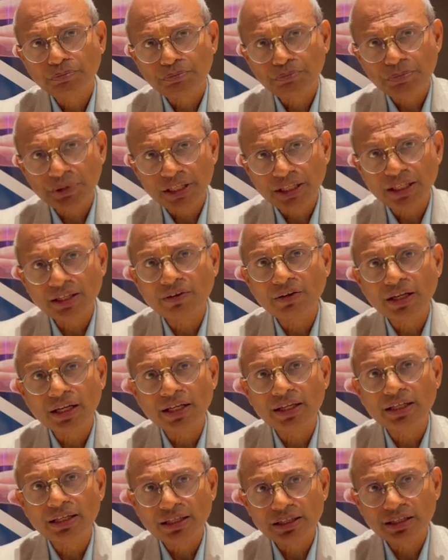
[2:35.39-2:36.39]

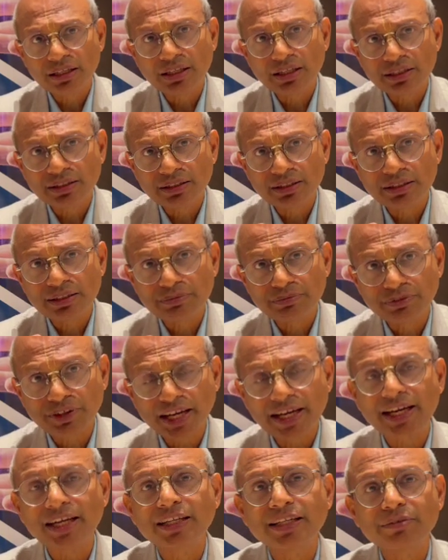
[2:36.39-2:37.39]
particularly the
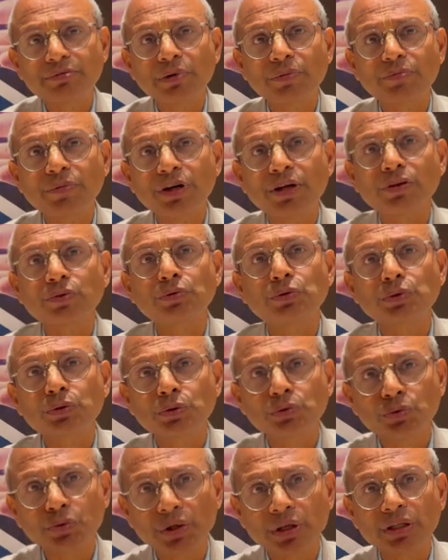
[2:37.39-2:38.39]
faculty member who would
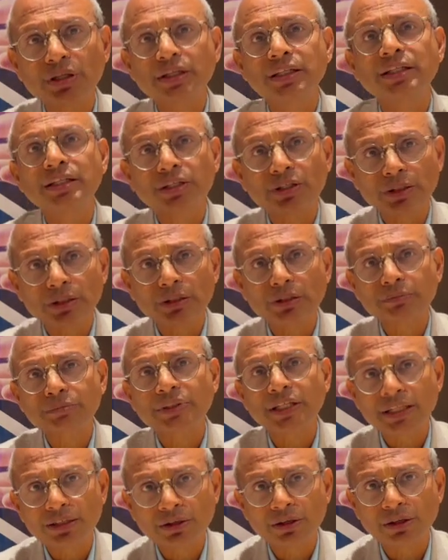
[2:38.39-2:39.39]
work in quantum
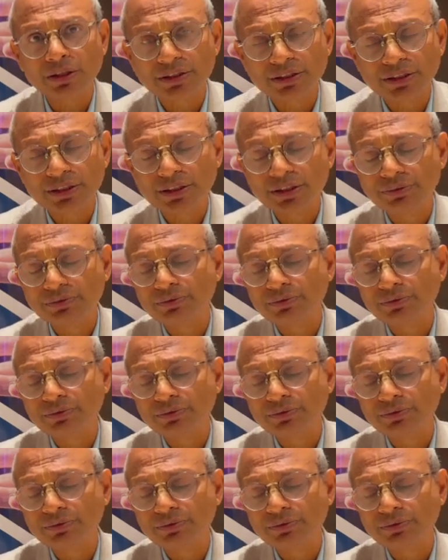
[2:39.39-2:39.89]
technology.